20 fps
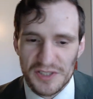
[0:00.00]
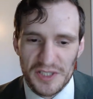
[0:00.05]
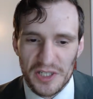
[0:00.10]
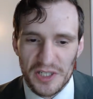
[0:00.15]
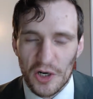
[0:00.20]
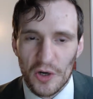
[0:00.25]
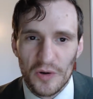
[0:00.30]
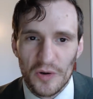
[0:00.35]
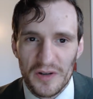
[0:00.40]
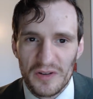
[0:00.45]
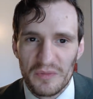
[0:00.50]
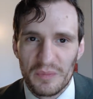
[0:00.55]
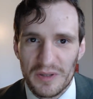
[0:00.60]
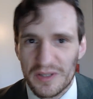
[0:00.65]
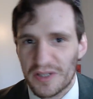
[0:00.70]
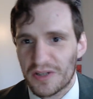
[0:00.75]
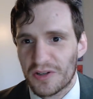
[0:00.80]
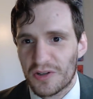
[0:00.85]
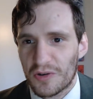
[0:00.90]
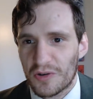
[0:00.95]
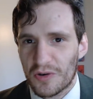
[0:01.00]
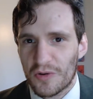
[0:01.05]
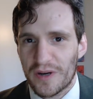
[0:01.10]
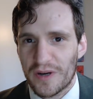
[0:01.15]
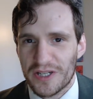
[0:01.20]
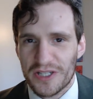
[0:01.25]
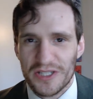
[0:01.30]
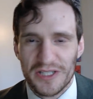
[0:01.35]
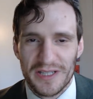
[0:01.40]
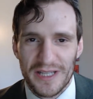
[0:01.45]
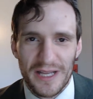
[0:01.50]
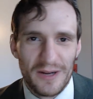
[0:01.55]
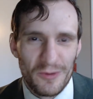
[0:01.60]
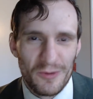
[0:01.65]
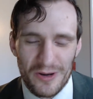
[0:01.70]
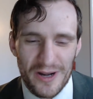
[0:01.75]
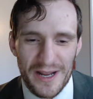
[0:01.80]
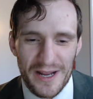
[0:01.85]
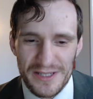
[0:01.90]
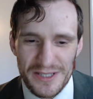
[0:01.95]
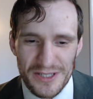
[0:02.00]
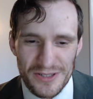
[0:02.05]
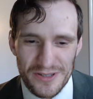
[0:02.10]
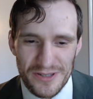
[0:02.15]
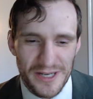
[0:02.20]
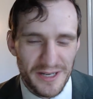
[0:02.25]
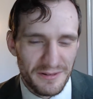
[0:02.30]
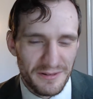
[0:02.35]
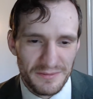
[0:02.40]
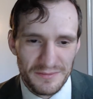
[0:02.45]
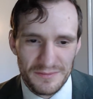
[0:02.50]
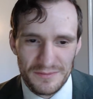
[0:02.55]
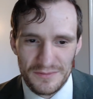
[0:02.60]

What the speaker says: the current political question that we're answering,